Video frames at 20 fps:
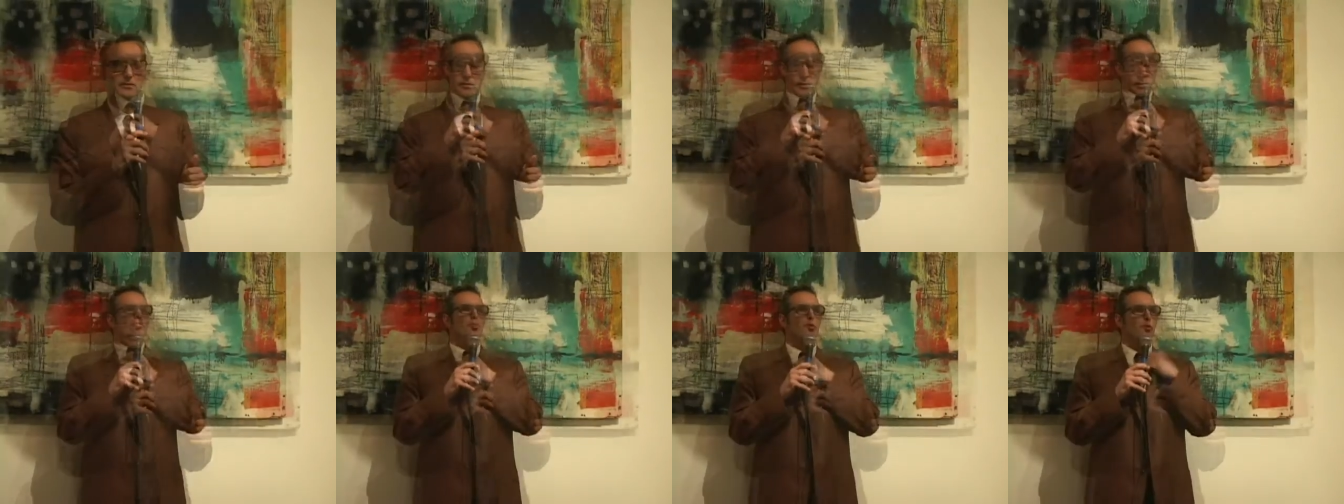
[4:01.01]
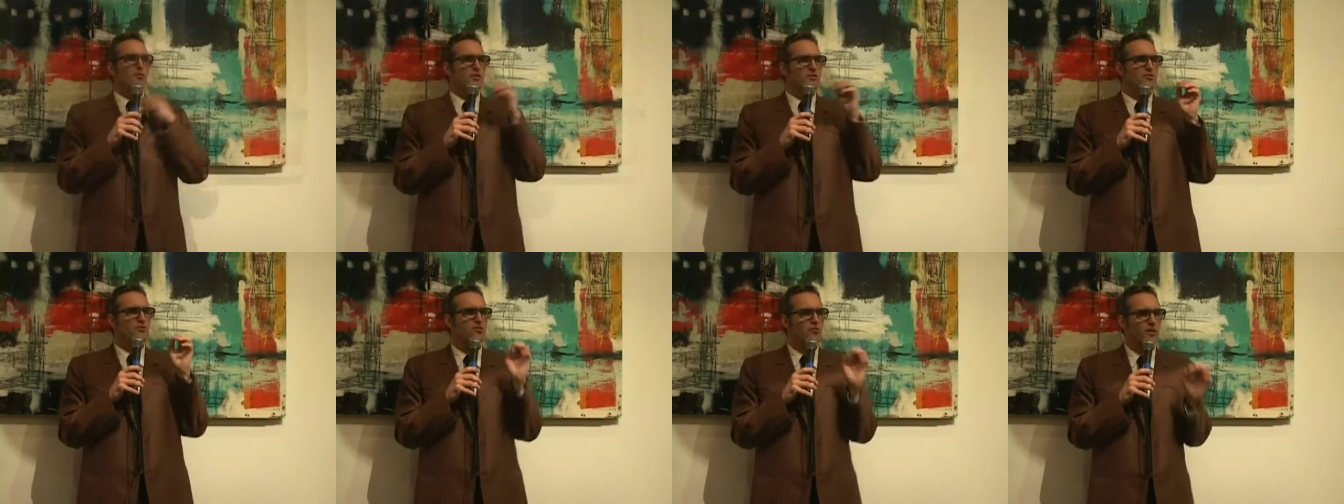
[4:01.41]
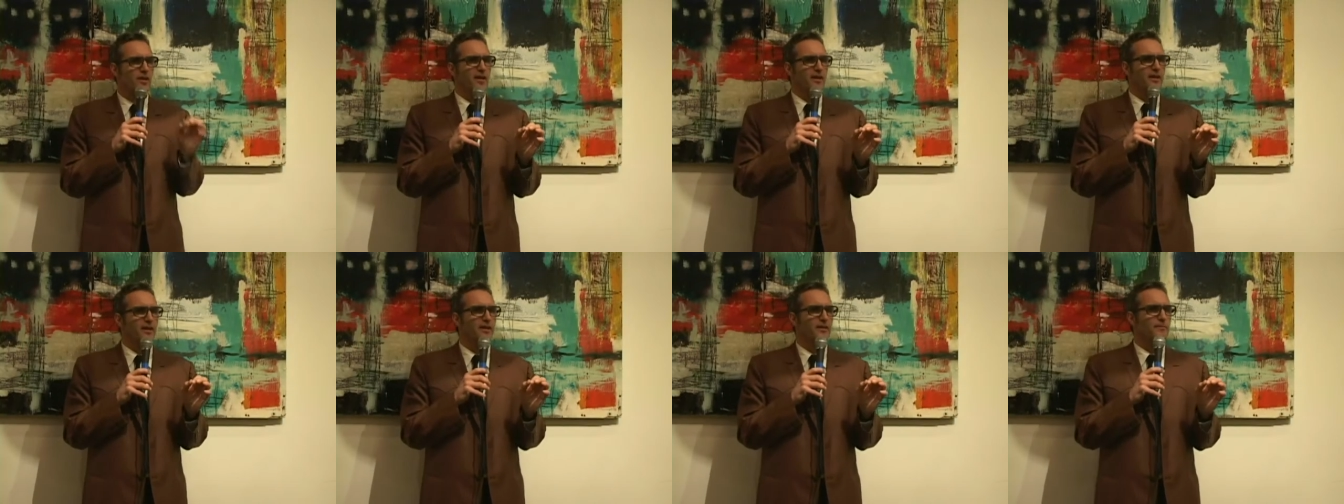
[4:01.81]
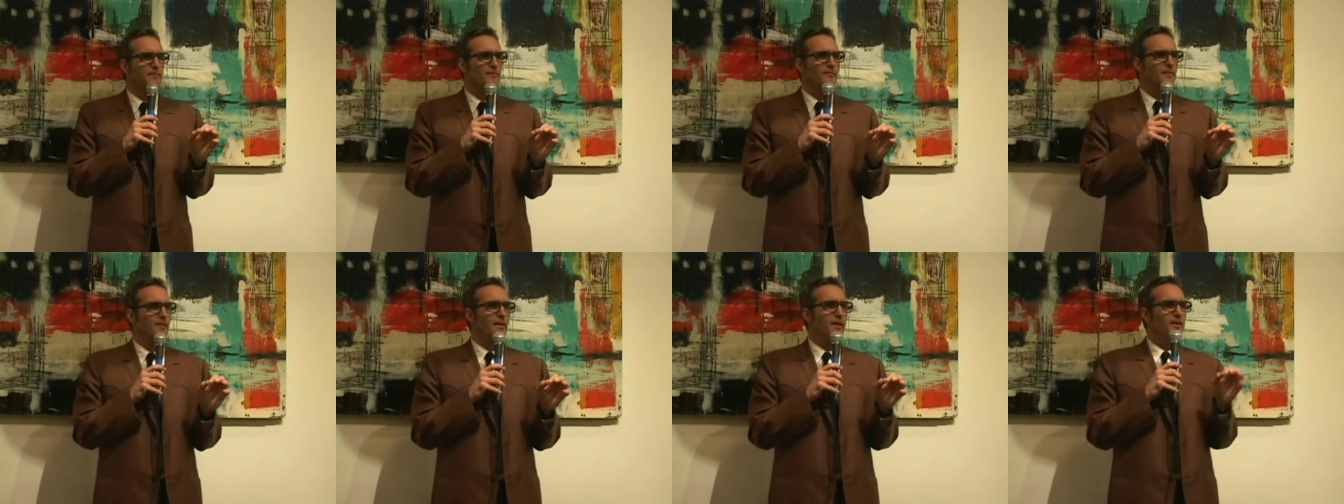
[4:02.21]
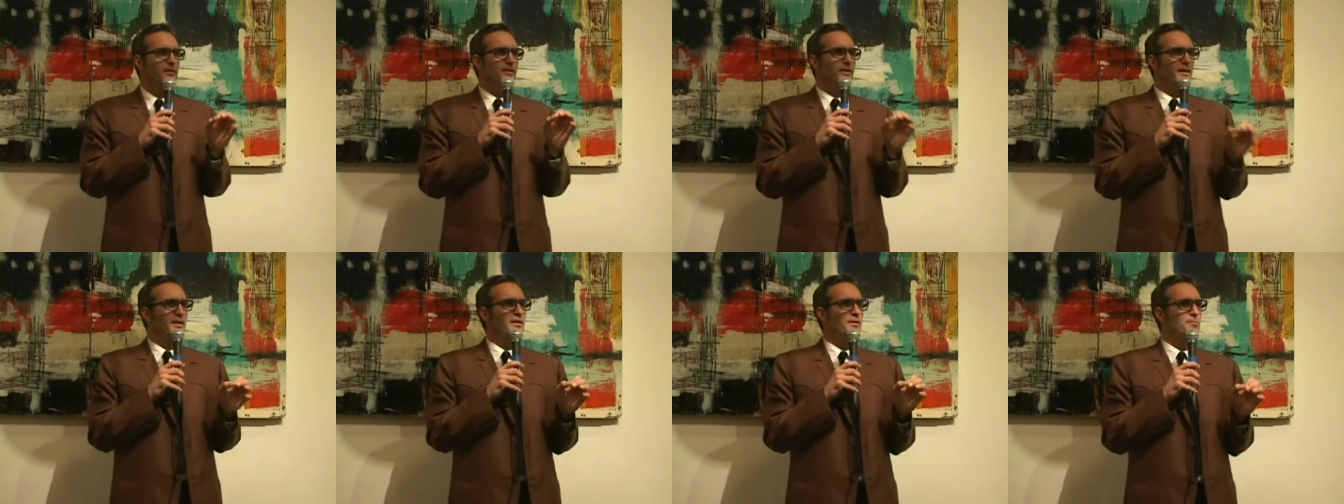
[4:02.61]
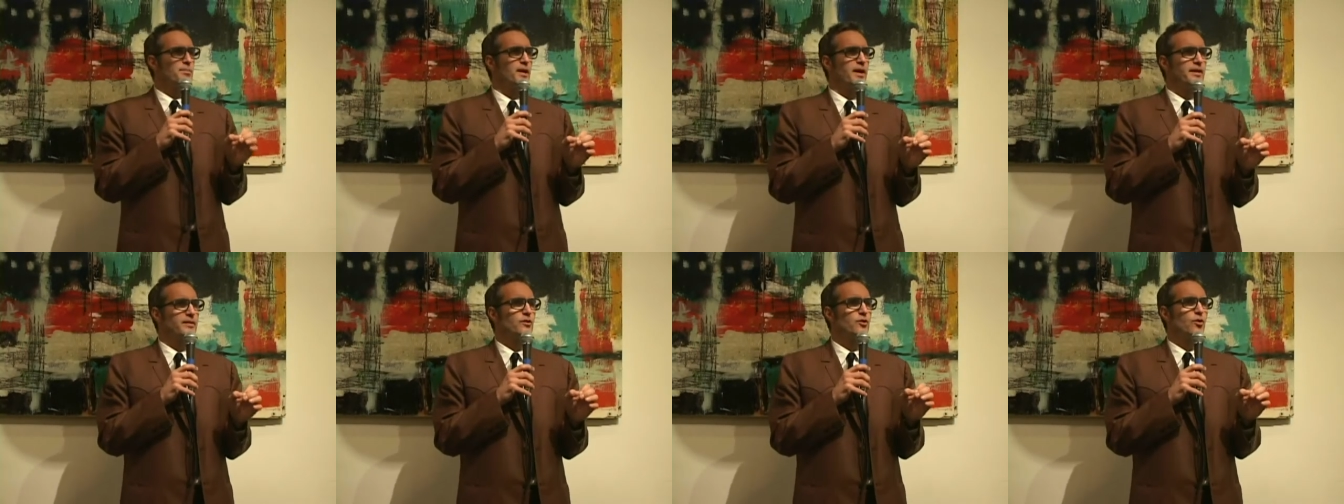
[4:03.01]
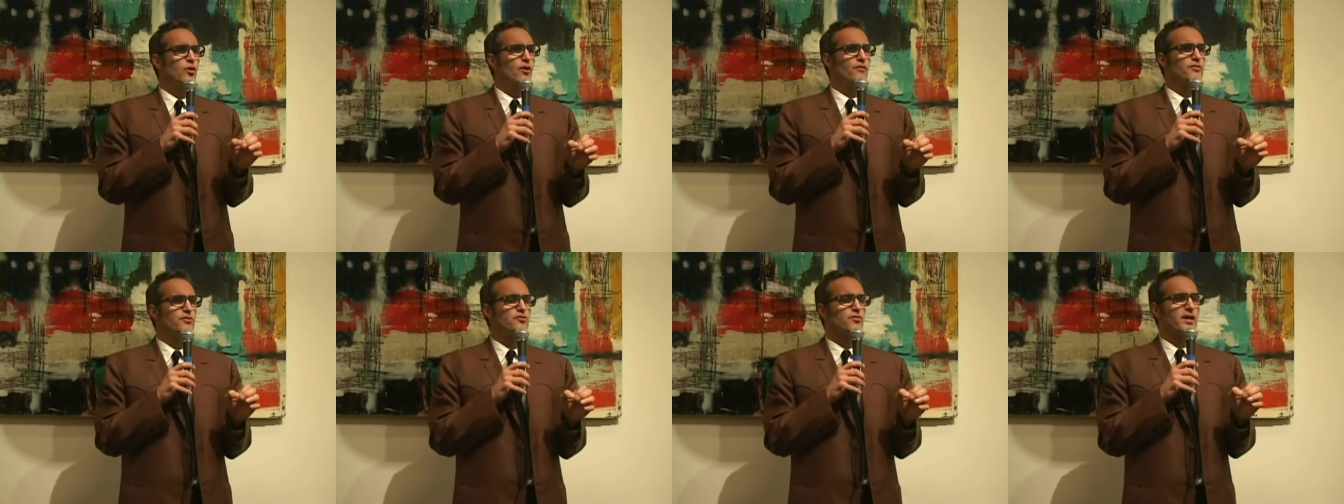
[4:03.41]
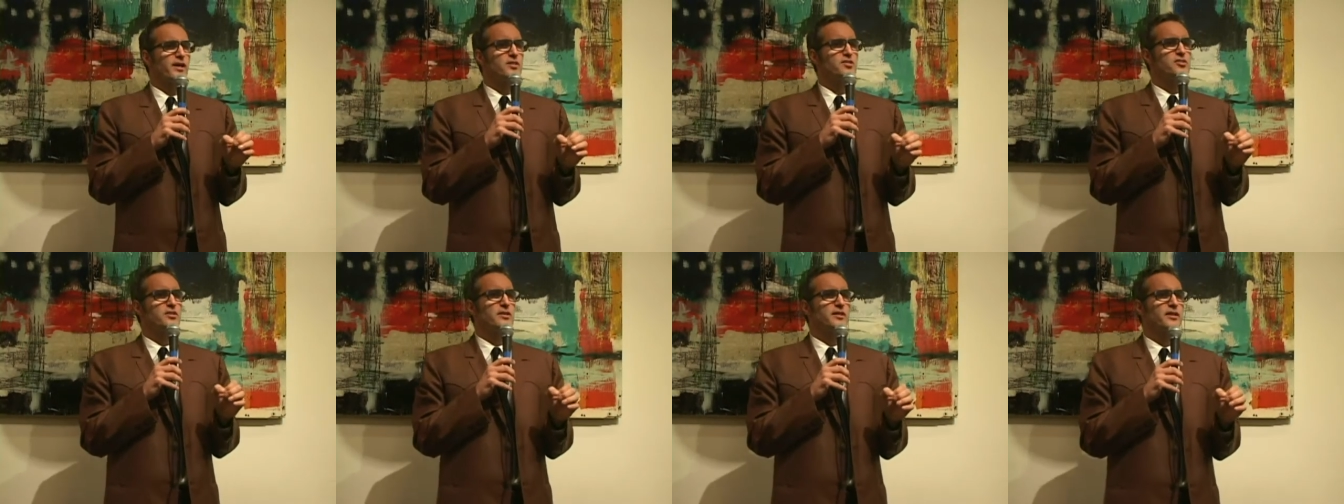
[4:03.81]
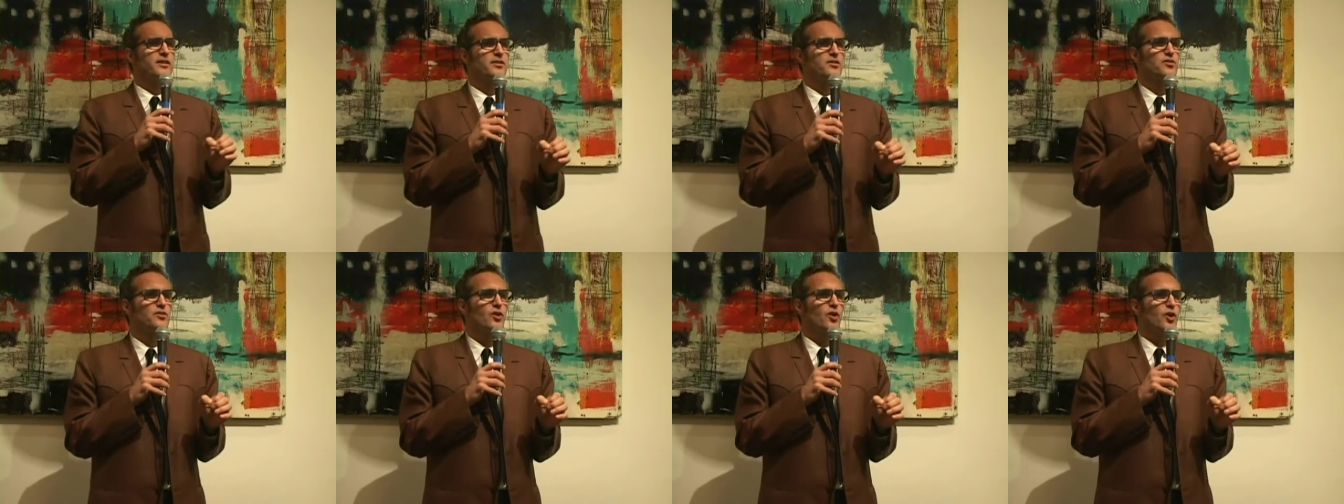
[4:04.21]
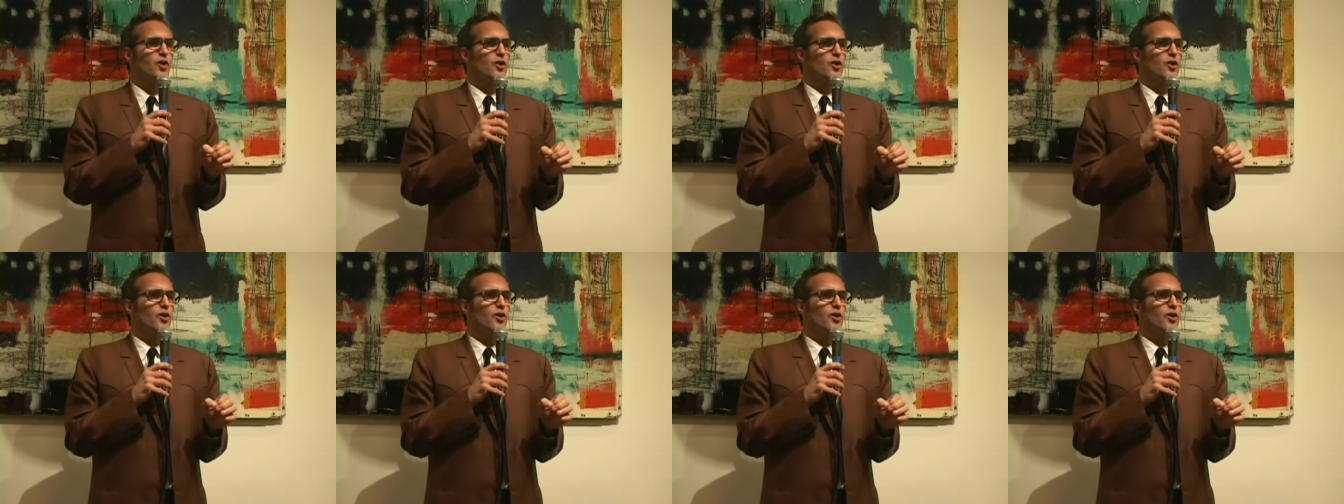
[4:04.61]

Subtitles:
So the trick in applying the law of attraction is